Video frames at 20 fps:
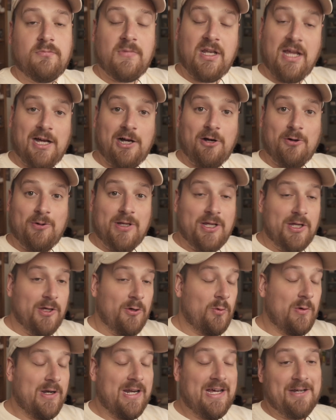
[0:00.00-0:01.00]
Now,
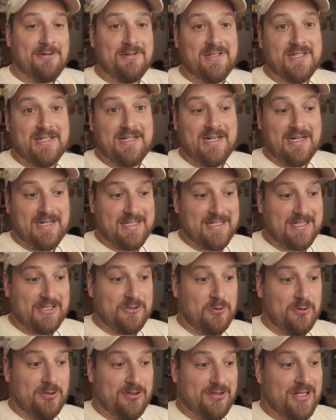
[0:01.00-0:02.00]
when I was in high
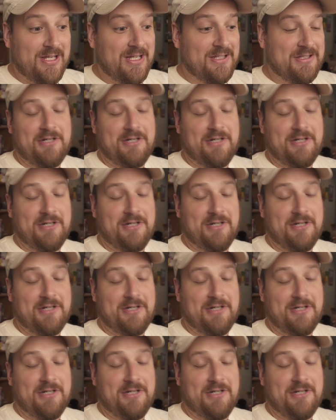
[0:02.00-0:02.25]
school,